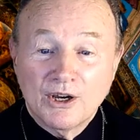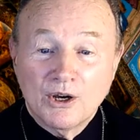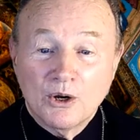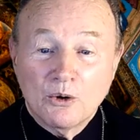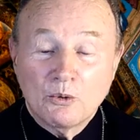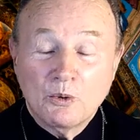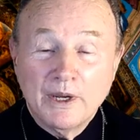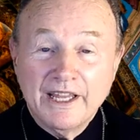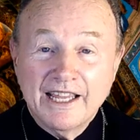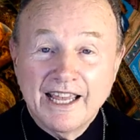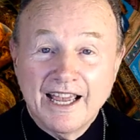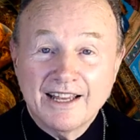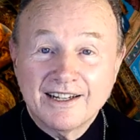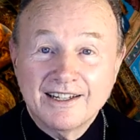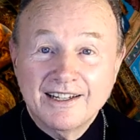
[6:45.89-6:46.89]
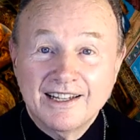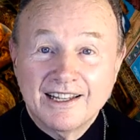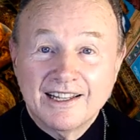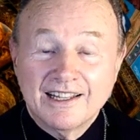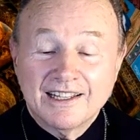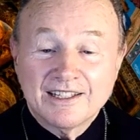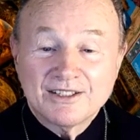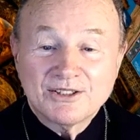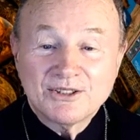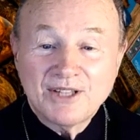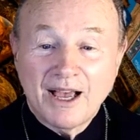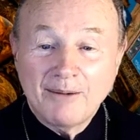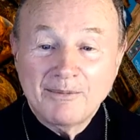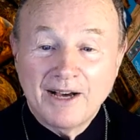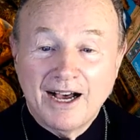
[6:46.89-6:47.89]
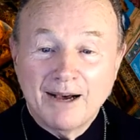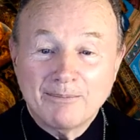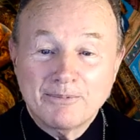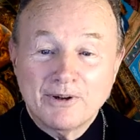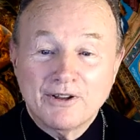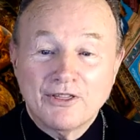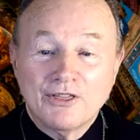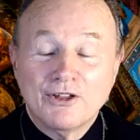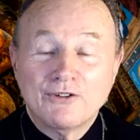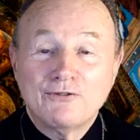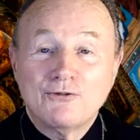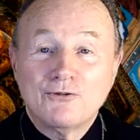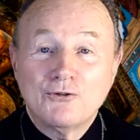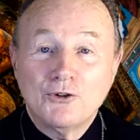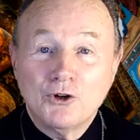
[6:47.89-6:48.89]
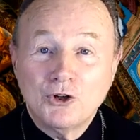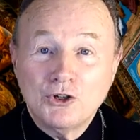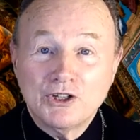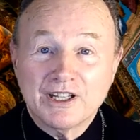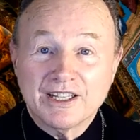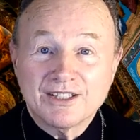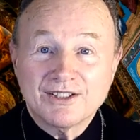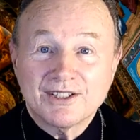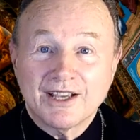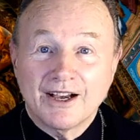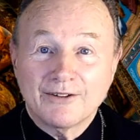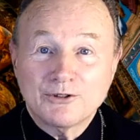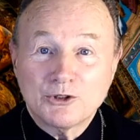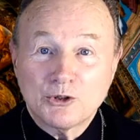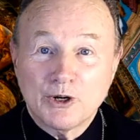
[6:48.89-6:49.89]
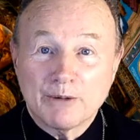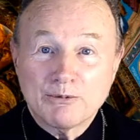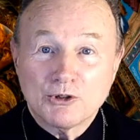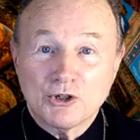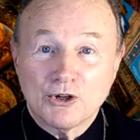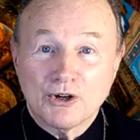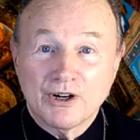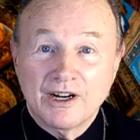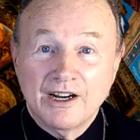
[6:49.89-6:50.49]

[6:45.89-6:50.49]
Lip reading: we can sum up the fullness of Scripture,